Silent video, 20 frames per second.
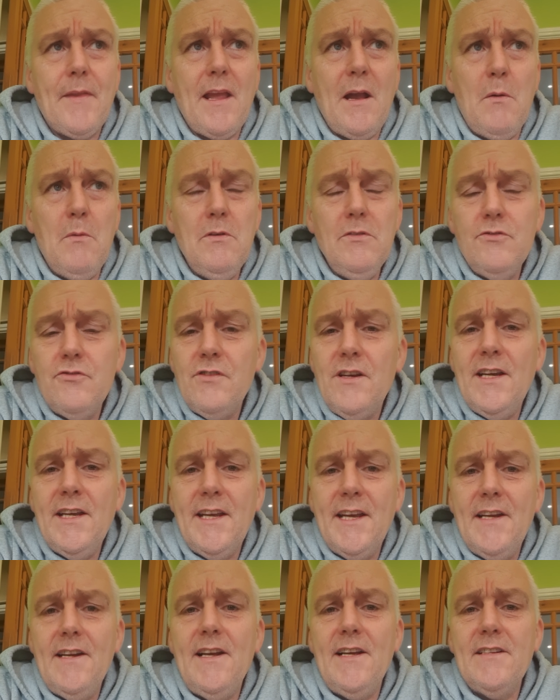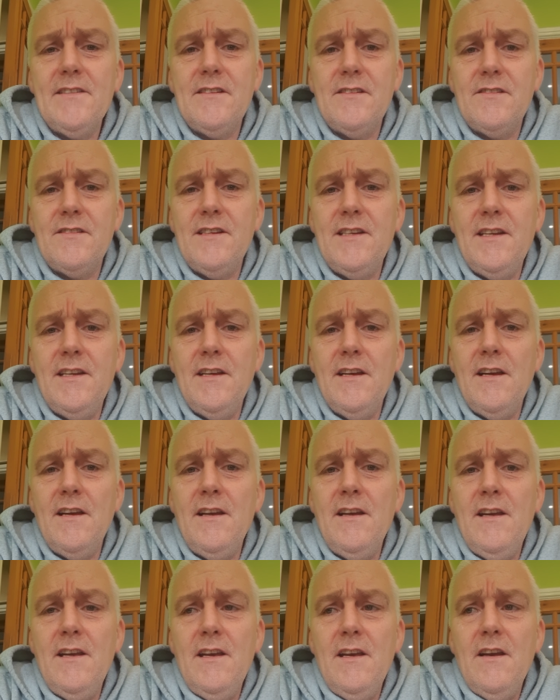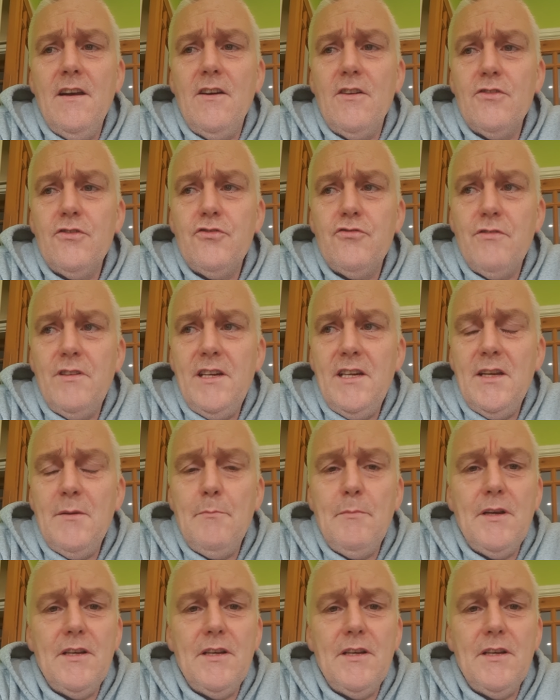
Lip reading: I will try and get down to see you on treating,